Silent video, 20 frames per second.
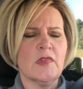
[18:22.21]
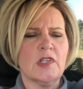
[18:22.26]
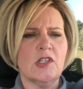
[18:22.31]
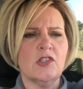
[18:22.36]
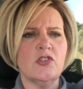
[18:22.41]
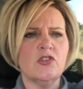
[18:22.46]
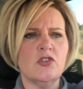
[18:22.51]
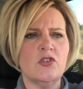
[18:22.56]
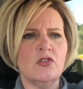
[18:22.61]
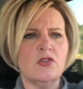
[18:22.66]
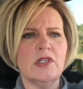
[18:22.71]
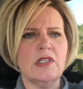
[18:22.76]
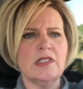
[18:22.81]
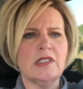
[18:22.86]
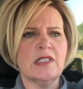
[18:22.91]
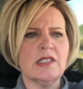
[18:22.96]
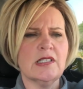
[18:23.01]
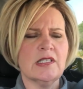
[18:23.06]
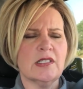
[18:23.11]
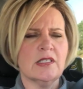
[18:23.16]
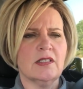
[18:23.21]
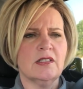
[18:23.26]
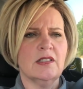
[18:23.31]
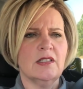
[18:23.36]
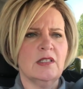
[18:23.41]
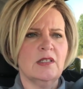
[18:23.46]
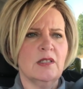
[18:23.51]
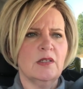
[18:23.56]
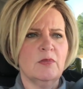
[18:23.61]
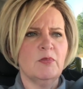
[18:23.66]
students,
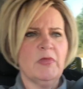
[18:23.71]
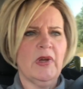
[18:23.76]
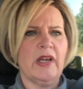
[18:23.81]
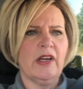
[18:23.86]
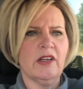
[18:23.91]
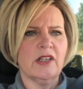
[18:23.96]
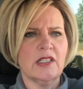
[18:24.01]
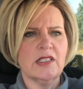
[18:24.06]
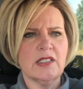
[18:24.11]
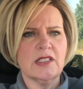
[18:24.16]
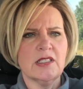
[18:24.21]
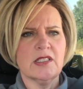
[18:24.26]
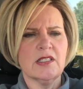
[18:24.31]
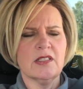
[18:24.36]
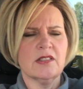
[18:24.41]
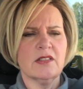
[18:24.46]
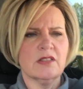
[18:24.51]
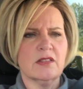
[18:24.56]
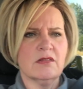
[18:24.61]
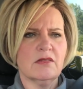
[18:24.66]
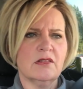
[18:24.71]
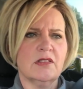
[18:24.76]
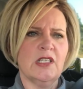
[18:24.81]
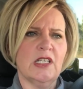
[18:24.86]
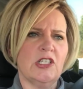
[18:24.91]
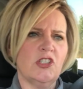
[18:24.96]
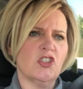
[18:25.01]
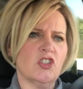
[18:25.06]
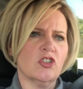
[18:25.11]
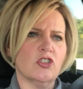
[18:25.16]
parents,
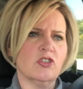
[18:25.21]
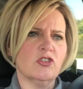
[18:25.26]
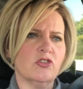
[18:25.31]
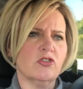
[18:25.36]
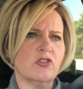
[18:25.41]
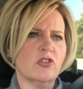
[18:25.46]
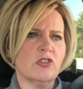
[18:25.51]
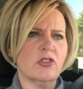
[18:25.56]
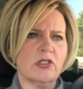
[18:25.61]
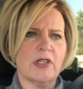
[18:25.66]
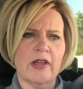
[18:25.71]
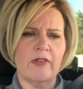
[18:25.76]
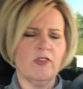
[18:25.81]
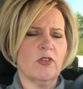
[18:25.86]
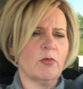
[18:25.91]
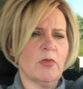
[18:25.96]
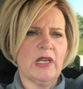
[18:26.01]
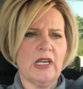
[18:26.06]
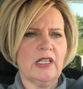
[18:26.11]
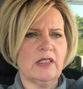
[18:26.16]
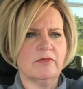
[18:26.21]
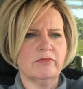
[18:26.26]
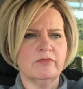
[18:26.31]
teachers, everybody